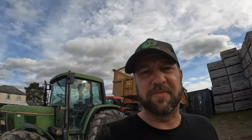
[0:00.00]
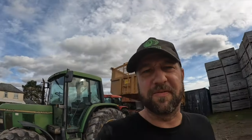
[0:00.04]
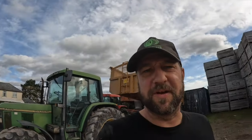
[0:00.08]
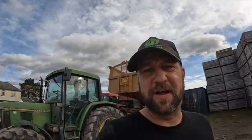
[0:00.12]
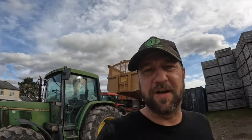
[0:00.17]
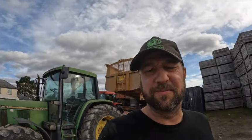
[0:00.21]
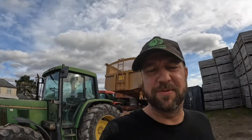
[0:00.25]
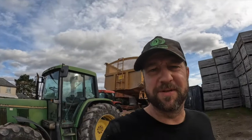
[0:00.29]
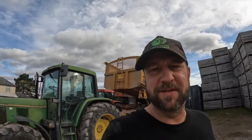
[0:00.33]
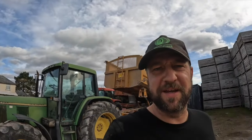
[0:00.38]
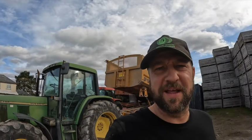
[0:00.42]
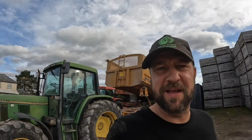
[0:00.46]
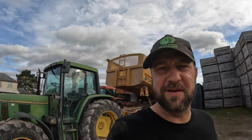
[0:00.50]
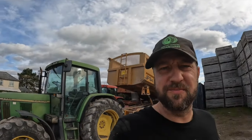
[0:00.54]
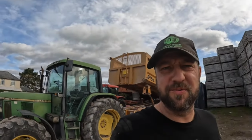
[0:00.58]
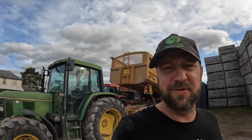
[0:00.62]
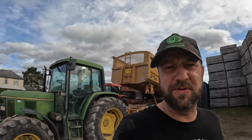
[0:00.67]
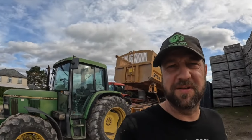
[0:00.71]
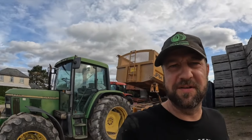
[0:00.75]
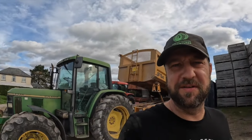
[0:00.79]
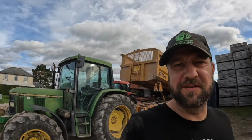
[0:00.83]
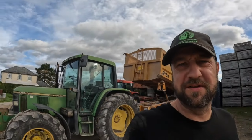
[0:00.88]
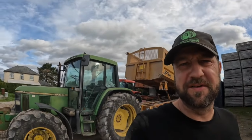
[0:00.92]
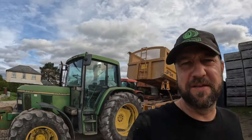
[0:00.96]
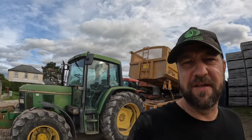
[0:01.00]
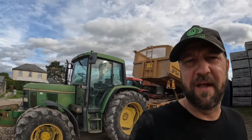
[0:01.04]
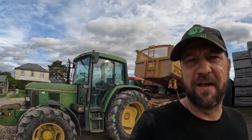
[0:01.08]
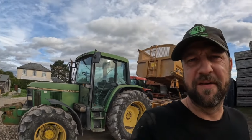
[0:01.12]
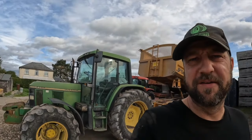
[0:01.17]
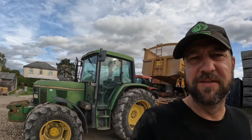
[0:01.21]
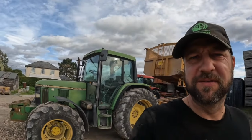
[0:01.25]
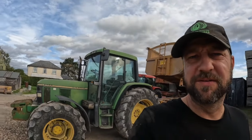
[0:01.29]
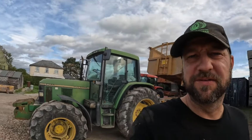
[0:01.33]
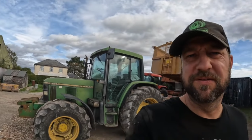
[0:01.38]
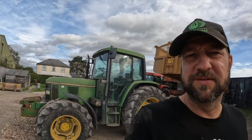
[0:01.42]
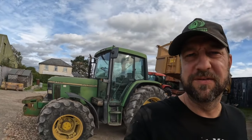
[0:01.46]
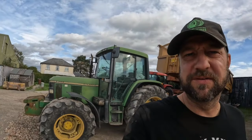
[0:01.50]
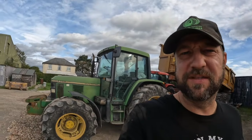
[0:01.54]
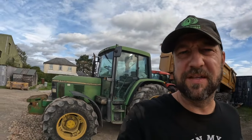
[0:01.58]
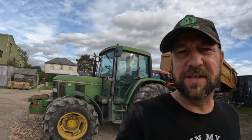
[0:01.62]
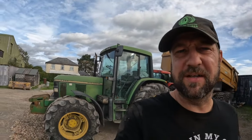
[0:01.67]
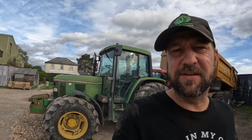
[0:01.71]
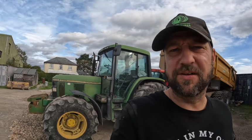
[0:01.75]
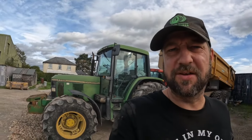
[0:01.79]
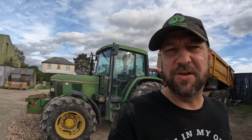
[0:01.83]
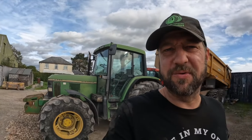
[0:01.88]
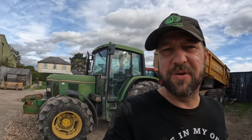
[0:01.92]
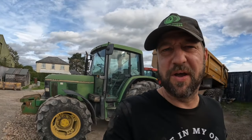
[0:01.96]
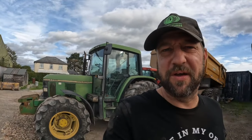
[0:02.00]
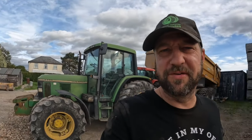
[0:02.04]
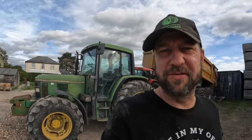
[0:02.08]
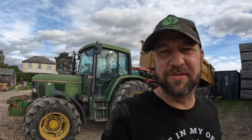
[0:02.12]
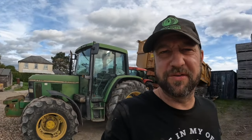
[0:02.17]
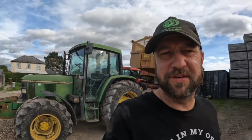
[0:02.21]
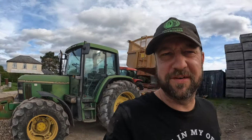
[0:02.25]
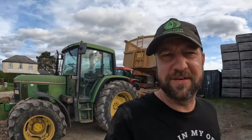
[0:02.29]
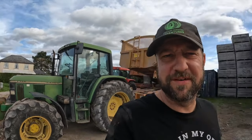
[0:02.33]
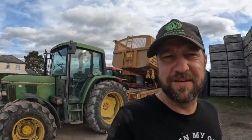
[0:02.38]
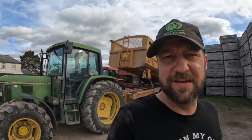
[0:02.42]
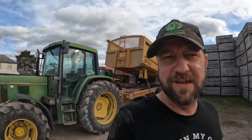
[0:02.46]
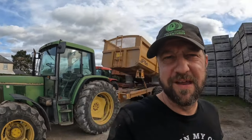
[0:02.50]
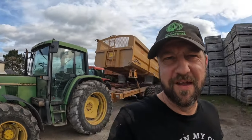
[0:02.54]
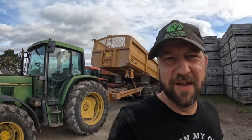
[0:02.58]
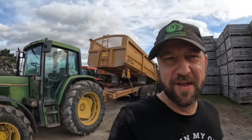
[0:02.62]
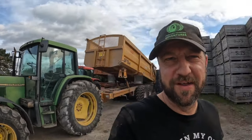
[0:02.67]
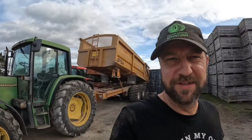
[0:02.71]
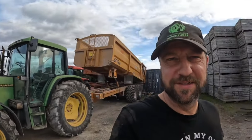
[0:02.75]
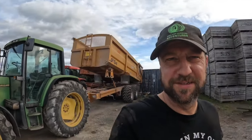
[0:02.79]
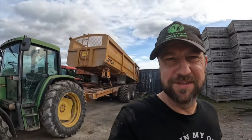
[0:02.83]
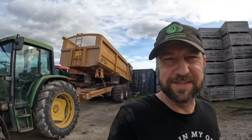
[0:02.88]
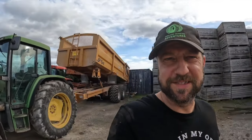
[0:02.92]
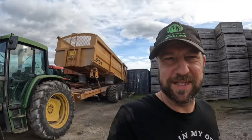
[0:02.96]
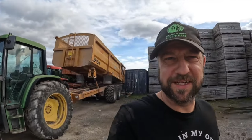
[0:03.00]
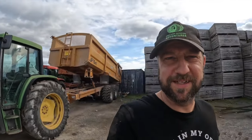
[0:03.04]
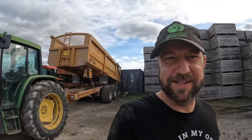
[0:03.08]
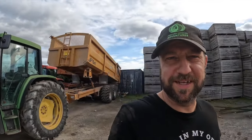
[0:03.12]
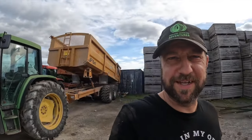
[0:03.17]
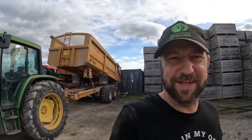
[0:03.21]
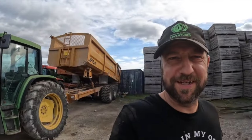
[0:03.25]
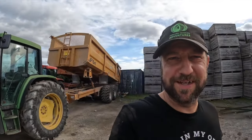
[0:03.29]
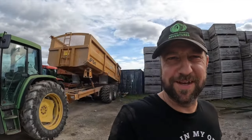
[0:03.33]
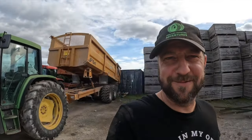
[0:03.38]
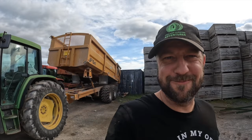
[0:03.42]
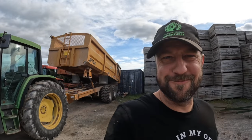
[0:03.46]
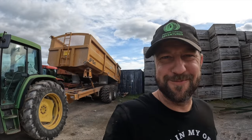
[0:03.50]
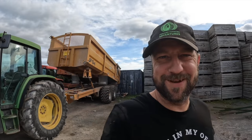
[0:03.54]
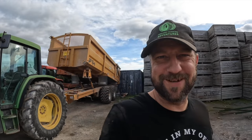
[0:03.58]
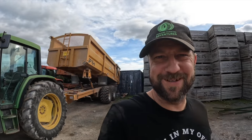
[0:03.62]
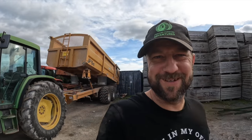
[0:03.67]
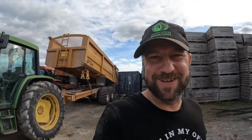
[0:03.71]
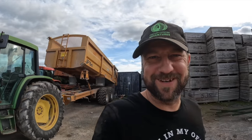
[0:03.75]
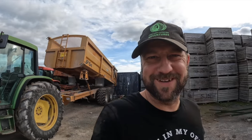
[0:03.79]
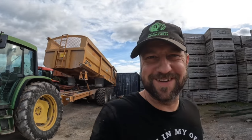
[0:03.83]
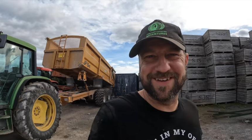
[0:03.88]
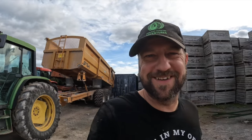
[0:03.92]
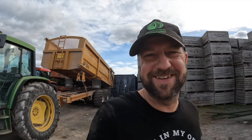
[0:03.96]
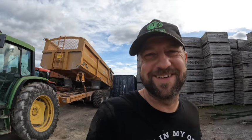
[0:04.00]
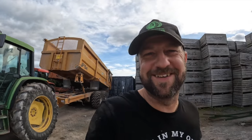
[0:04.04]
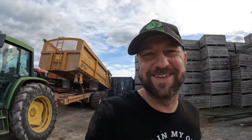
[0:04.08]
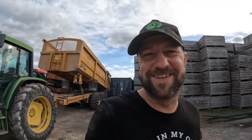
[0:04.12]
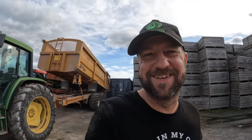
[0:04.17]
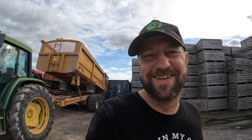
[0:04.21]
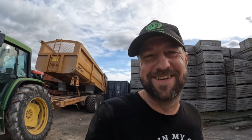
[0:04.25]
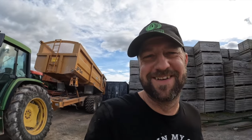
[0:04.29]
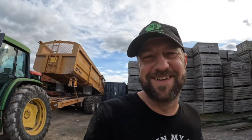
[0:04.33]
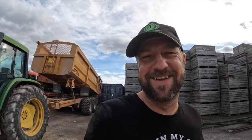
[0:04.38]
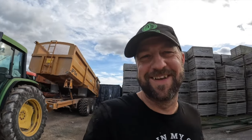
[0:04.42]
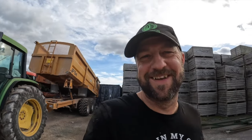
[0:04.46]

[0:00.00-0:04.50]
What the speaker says: farming now, boys. 6200, 16 ton western.